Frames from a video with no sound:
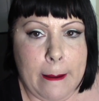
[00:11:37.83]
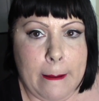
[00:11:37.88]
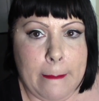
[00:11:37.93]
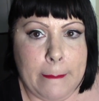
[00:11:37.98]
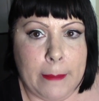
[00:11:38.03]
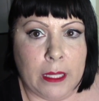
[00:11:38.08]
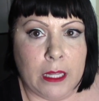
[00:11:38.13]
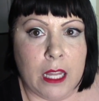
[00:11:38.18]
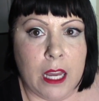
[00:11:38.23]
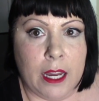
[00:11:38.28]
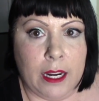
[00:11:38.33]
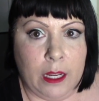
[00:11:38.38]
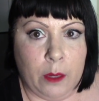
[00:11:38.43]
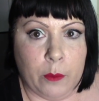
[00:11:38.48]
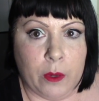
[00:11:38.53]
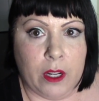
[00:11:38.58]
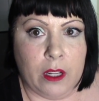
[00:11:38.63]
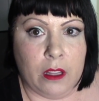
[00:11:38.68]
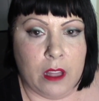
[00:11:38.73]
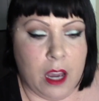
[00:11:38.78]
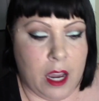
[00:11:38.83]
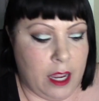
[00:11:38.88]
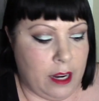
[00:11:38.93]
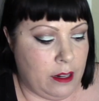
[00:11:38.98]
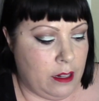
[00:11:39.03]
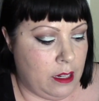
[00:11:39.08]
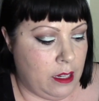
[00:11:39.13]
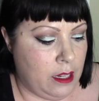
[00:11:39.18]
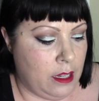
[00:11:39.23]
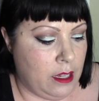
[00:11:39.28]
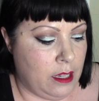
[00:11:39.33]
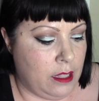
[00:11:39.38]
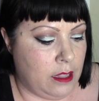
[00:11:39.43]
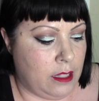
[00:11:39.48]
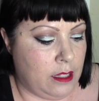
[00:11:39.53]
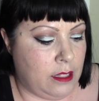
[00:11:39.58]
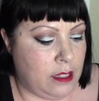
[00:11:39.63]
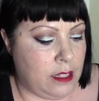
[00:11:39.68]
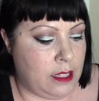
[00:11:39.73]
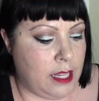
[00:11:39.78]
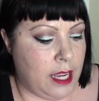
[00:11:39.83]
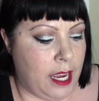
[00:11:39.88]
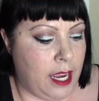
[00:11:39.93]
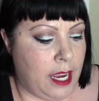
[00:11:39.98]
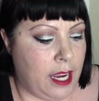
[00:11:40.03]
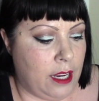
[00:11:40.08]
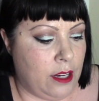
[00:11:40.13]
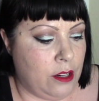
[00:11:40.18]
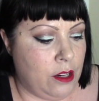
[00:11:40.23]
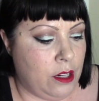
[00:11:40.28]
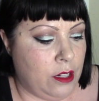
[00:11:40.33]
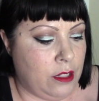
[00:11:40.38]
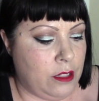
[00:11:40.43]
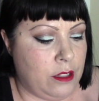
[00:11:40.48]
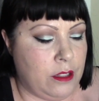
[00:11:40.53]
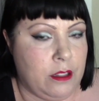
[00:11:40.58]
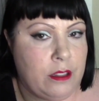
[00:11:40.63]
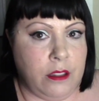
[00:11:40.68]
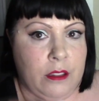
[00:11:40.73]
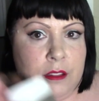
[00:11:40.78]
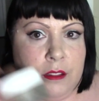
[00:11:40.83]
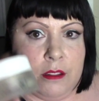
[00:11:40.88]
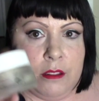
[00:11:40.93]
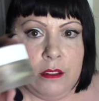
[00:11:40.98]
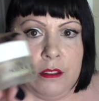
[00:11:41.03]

Milani one a lot. This is a Nuxe